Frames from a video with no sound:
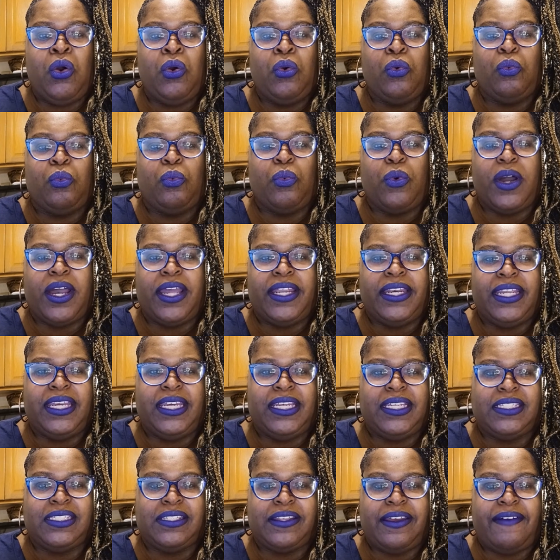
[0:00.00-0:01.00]
what
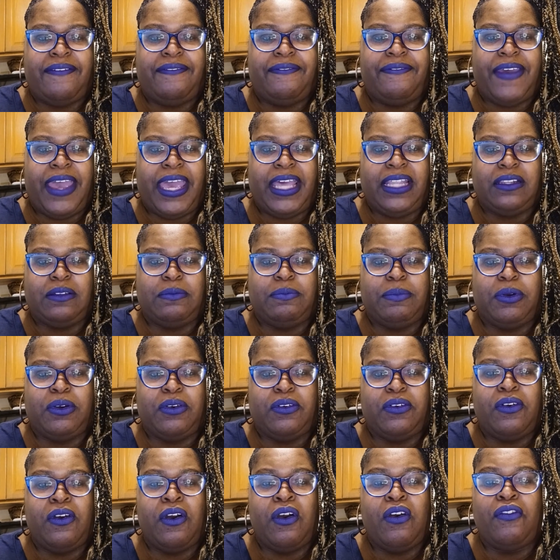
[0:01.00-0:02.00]
is
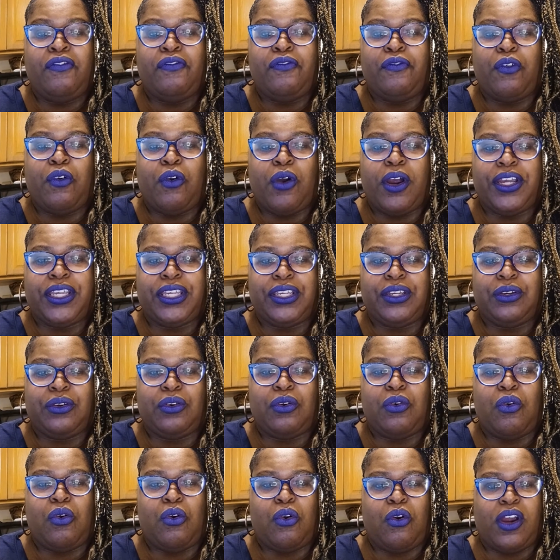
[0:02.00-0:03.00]
available for
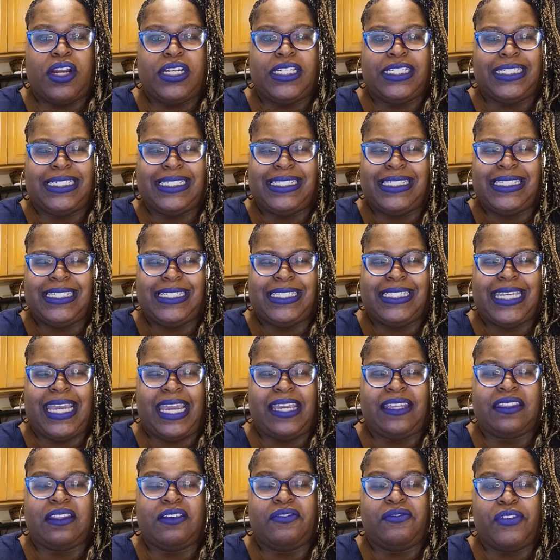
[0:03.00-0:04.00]
you, or just to
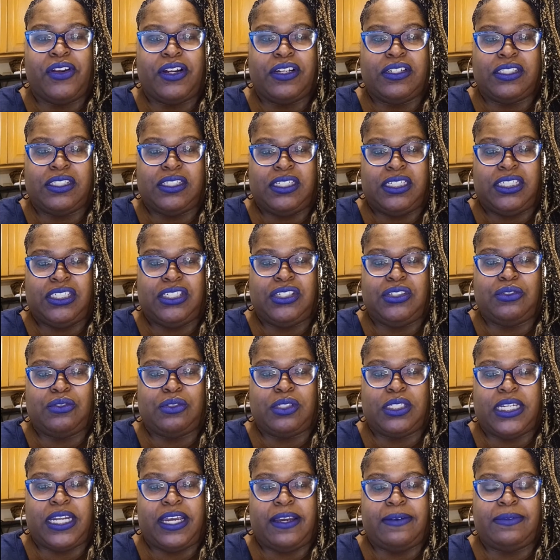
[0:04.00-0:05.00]
take the first initial
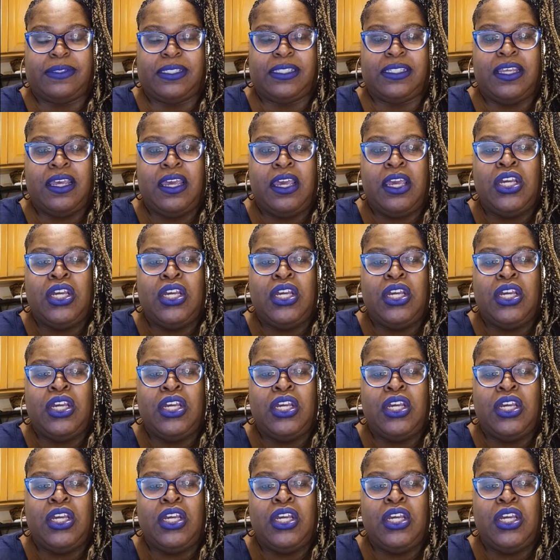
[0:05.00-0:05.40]
steps